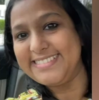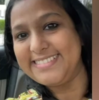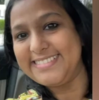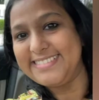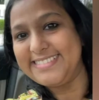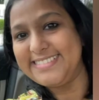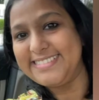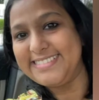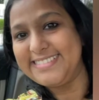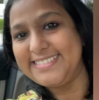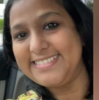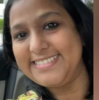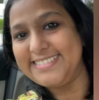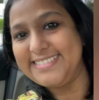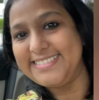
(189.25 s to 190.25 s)

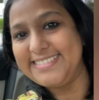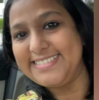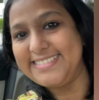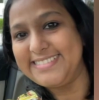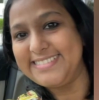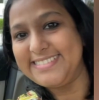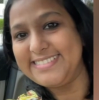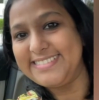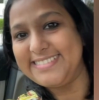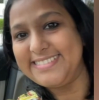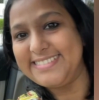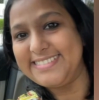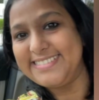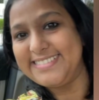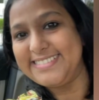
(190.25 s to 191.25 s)

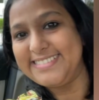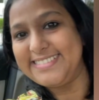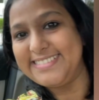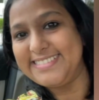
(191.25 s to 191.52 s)
Nobody speaks.